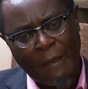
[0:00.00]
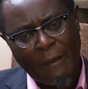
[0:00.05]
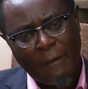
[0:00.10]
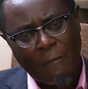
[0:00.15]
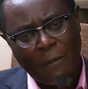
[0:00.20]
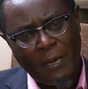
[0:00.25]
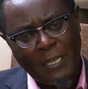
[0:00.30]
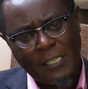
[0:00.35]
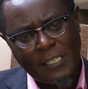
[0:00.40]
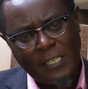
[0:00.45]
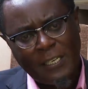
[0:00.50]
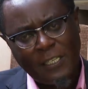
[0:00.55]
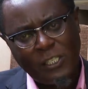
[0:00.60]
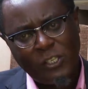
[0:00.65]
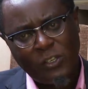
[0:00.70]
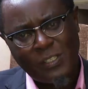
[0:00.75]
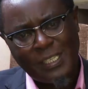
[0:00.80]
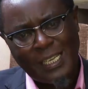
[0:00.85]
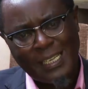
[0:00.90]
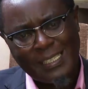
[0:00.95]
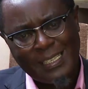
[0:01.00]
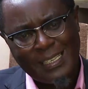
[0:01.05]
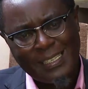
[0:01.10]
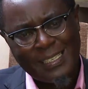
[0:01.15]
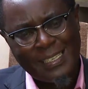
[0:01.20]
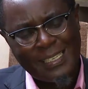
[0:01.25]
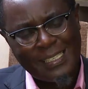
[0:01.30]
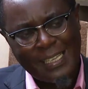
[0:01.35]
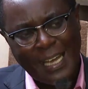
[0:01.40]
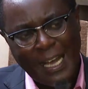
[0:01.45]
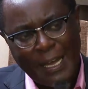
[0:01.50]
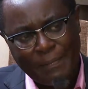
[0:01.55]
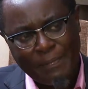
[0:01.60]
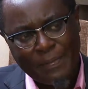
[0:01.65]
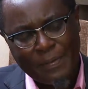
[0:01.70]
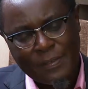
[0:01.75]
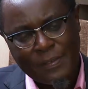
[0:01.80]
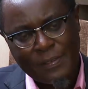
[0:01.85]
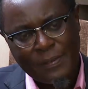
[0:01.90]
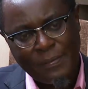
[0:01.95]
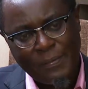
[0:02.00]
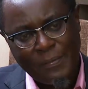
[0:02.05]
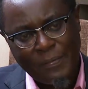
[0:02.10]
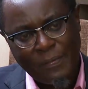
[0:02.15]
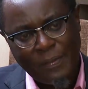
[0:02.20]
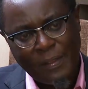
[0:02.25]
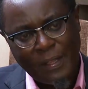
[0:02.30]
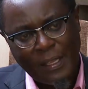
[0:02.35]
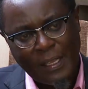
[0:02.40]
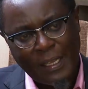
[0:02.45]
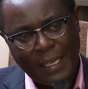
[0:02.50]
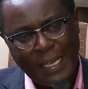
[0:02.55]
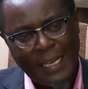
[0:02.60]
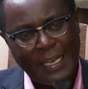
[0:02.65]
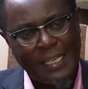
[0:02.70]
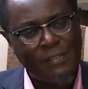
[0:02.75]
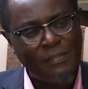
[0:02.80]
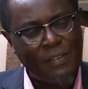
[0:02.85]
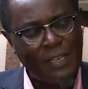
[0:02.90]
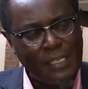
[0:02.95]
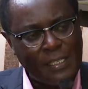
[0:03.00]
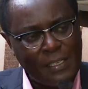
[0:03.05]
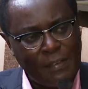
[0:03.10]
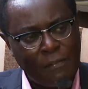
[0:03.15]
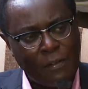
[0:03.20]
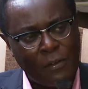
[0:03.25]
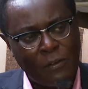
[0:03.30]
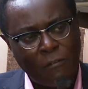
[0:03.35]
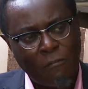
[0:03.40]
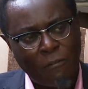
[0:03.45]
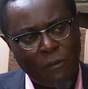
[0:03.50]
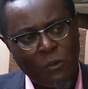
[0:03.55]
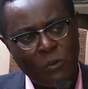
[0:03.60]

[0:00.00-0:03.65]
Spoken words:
Once generational succession has happened, it is very difficult for